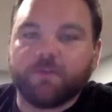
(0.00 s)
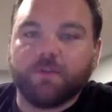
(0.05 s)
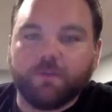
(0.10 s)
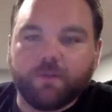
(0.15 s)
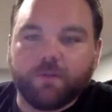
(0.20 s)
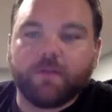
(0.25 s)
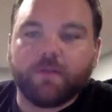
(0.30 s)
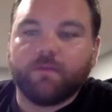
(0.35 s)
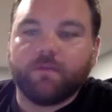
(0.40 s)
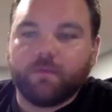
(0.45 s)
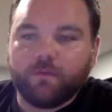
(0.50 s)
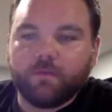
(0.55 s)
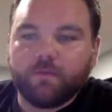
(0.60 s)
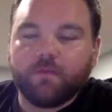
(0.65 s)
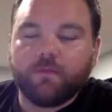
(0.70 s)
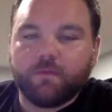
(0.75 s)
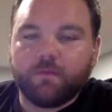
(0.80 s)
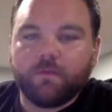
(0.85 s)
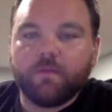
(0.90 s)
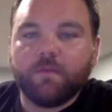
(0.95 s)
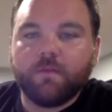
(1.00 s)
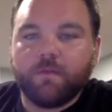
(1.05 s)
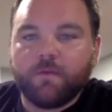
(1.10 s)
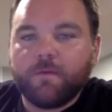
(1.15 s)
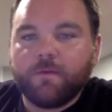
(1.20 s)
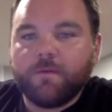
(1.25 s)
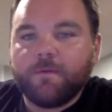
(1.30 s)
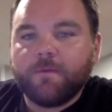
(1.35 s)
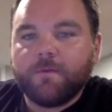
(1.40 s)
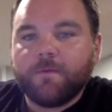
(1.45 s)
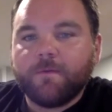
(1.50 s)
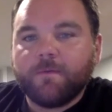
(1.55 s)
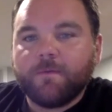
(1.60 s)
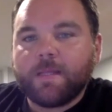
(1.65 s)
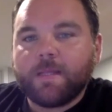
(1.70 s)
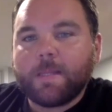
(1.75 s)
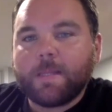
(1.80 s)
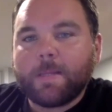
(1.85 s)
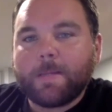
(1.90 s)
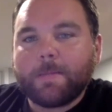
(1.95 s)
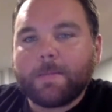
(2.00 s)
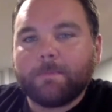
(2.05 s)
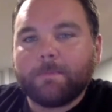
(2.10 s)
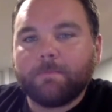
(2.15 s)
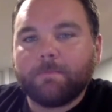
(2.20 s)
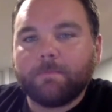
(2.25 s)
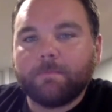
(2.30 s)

think that's one thing that gets caught up or gets